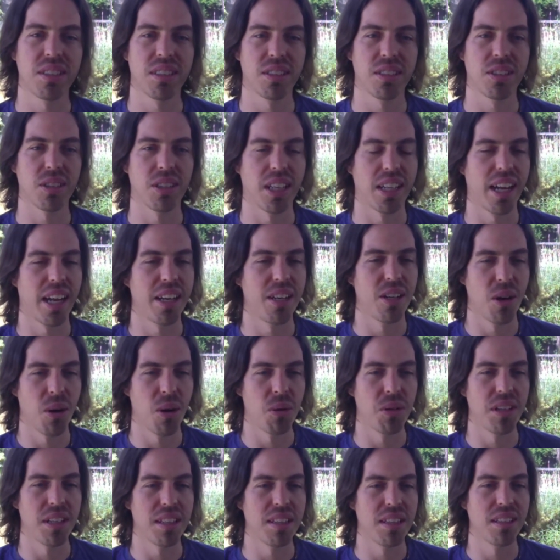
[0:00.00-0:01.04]
so that I
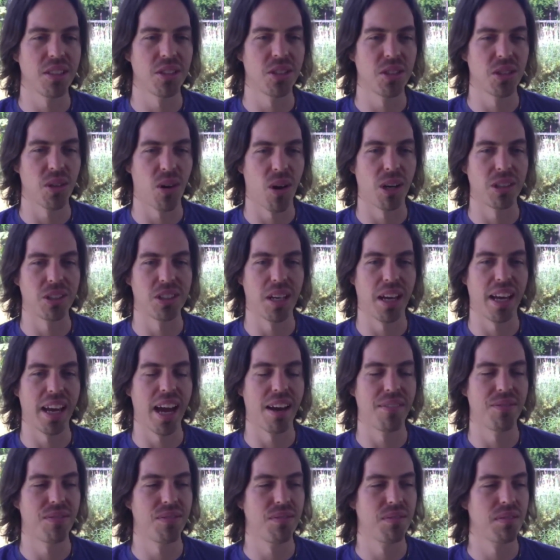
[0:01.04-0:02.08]
know that the songs that
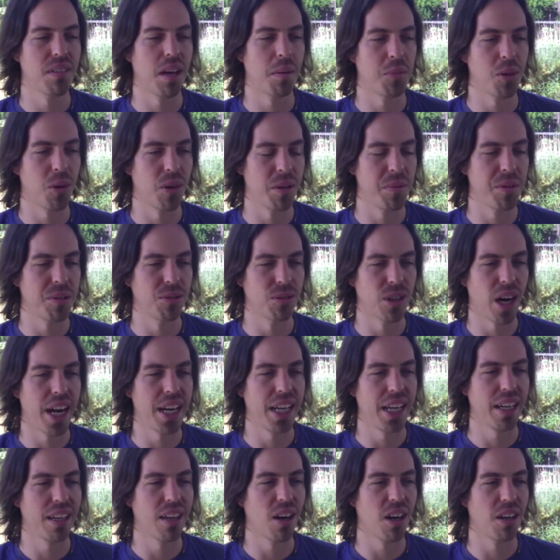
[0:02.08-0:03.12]
I'm going to be
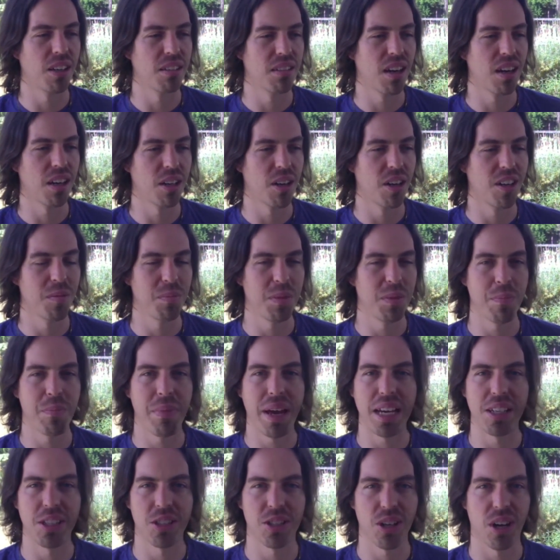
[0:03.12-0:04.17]
writing are going to be
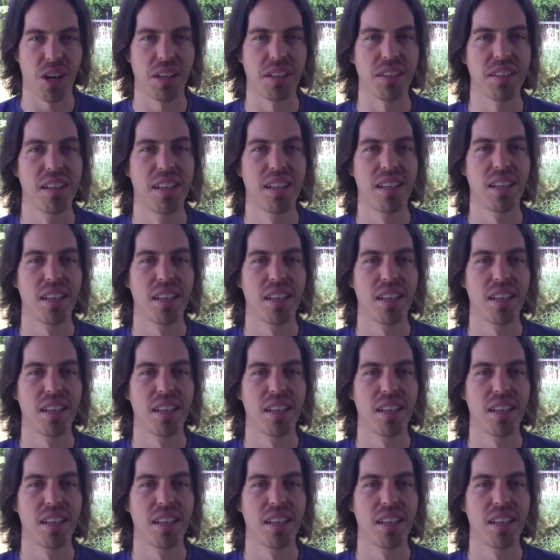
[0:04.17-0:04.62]
based on